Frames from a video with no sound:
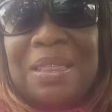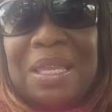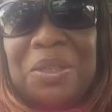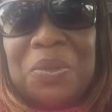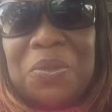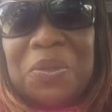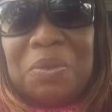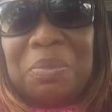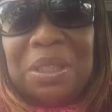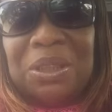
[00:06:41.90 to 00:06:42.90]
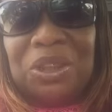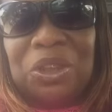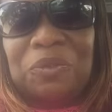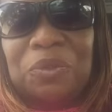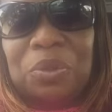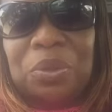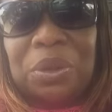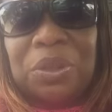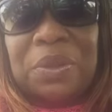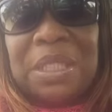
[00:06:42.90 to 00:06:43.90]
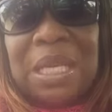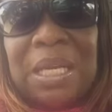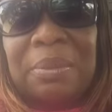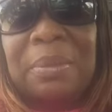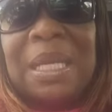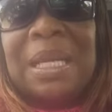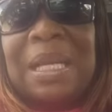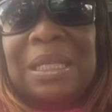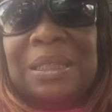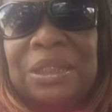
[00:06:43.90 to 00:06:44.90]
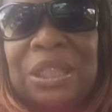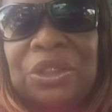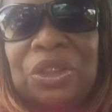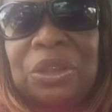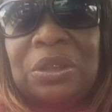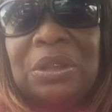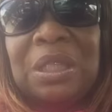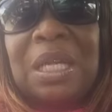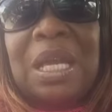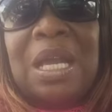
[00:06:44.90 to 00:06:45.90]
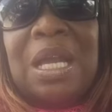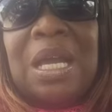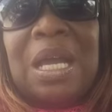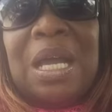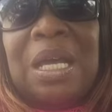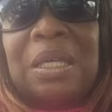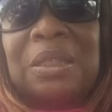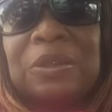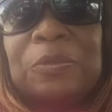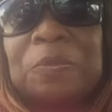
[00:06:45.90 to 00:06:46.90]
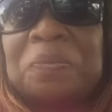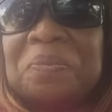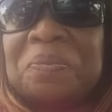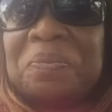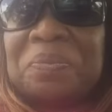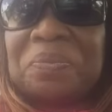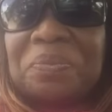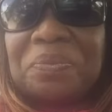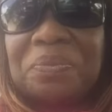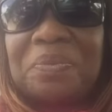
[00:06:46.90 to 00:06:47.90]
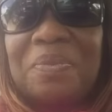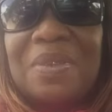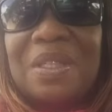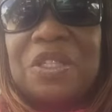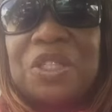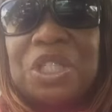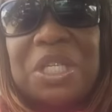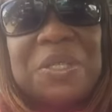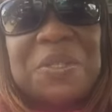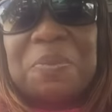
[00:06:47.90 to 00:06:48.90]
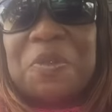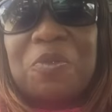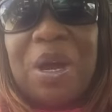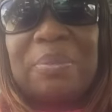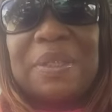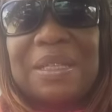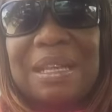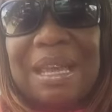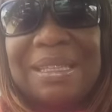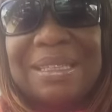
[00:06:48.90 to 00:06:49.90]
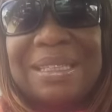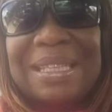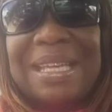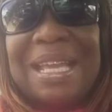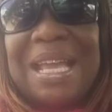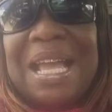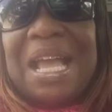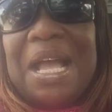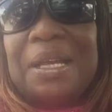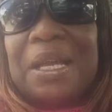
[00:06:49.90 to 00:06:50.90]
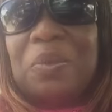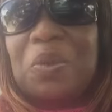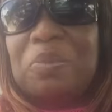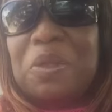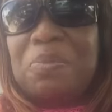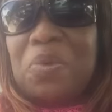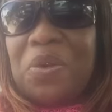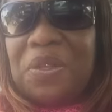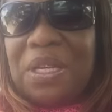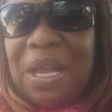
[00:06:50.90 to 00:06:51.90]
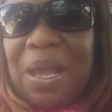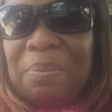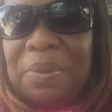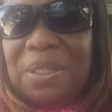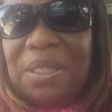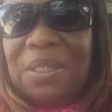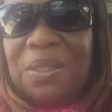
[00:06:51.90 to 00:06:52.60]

thank you so much for your time and attention, and share, subscribe, and like, and I will be more than happy